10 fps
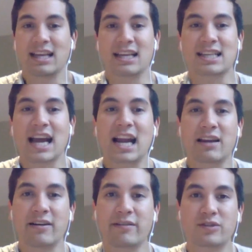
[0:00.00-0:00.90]
he's kind
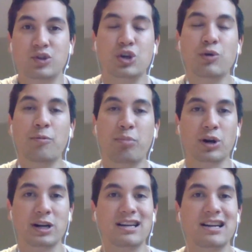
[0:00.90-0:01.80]
of too
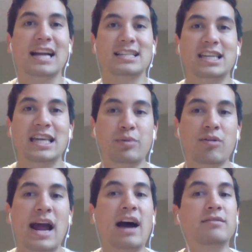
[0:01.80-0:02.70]
important not to keep
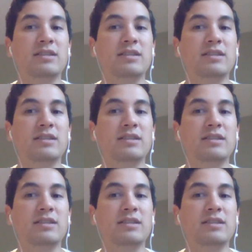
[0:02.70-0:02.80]
around.